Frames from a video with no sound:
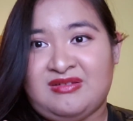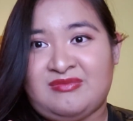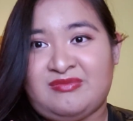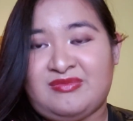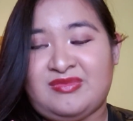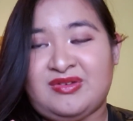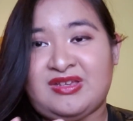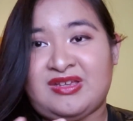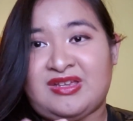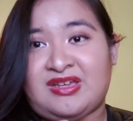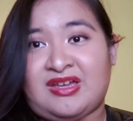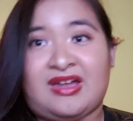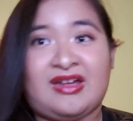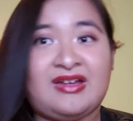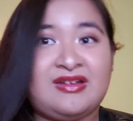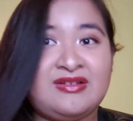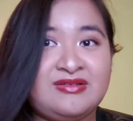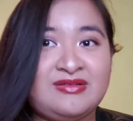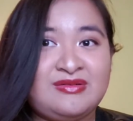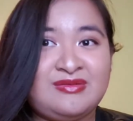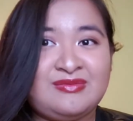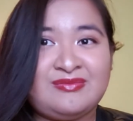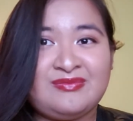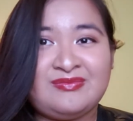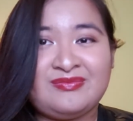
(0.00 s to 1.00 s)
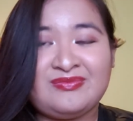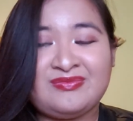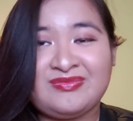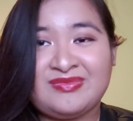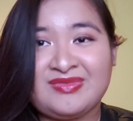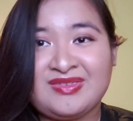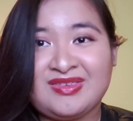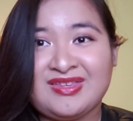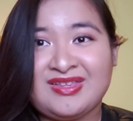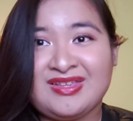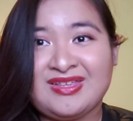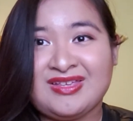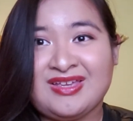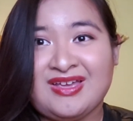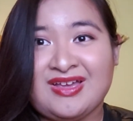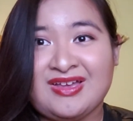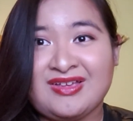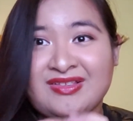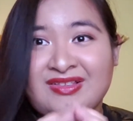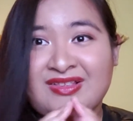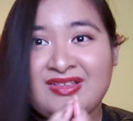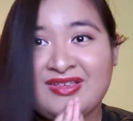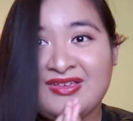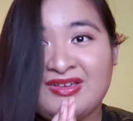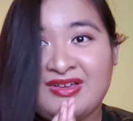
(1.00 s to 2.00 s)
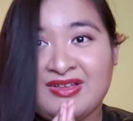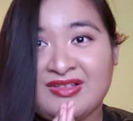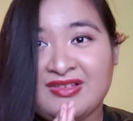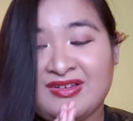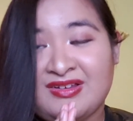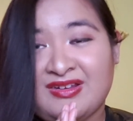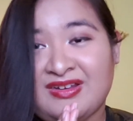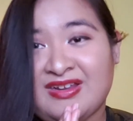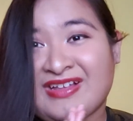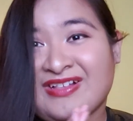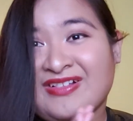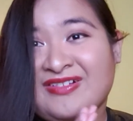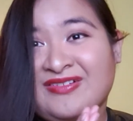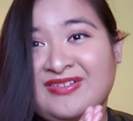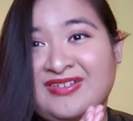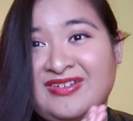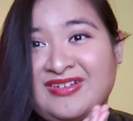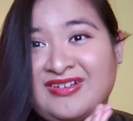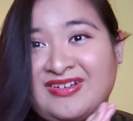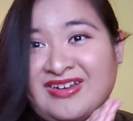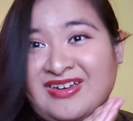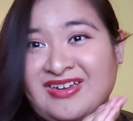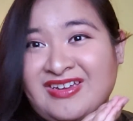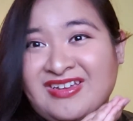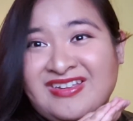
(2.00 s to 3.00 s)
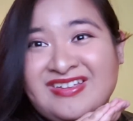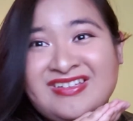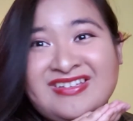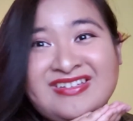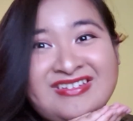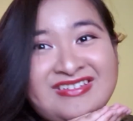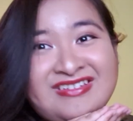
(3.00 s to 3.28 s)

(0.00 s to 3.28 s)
But yeah, I'll see you guys in the next one, alright?